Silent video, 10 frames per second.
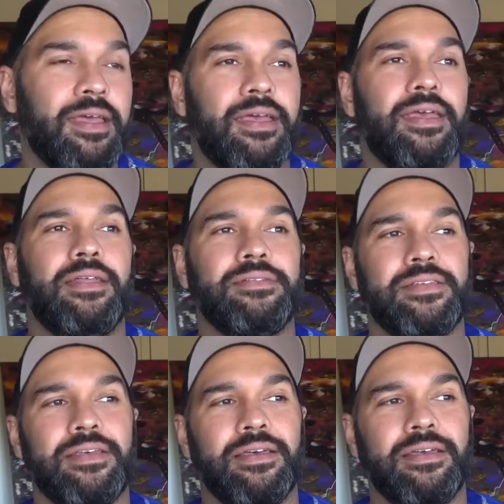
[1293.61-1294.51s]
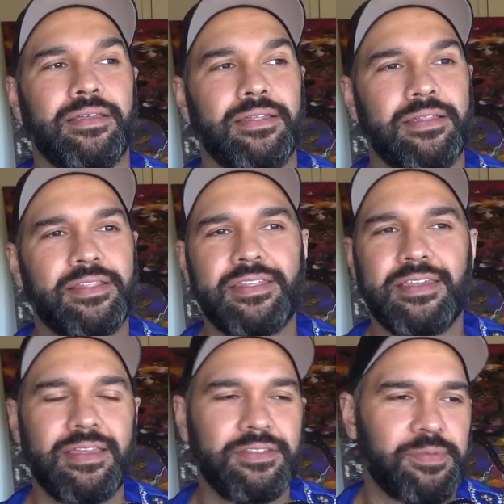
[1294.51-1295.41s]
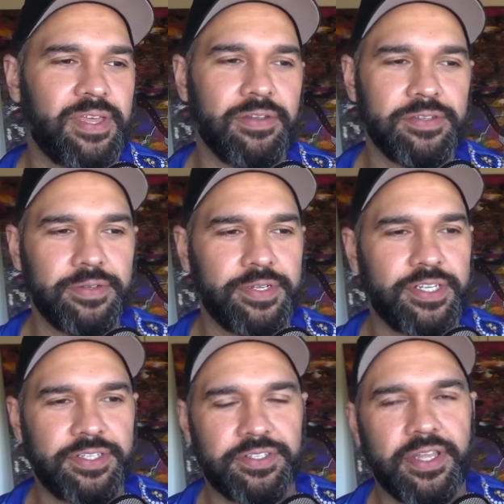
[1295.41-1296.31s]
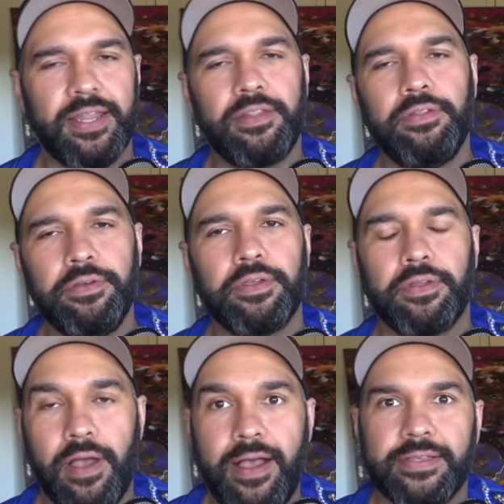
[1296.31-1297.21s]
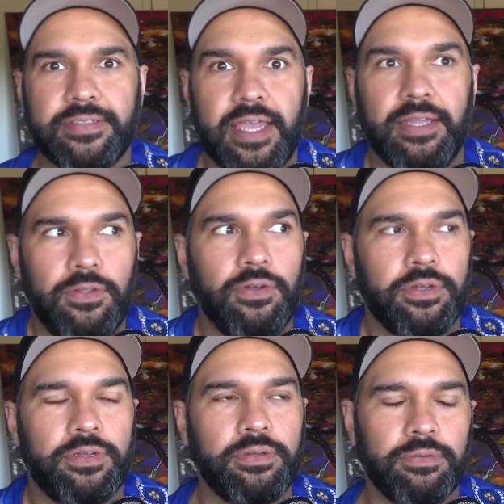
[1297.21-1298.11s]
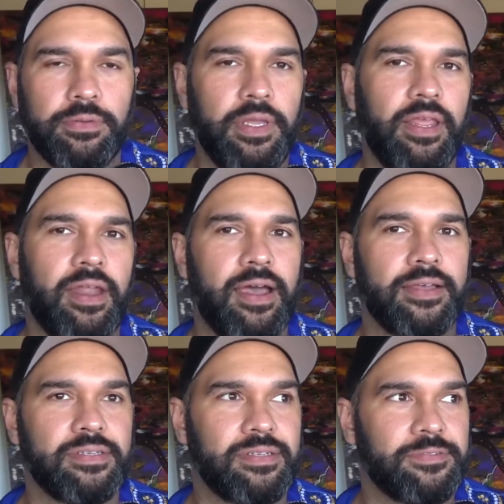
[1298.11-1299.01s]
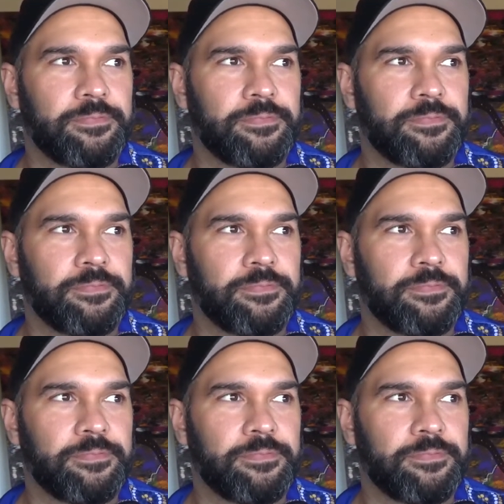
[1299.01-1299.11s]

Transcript: And thing is, man, those sort of gestures, they look nice. They look really nice.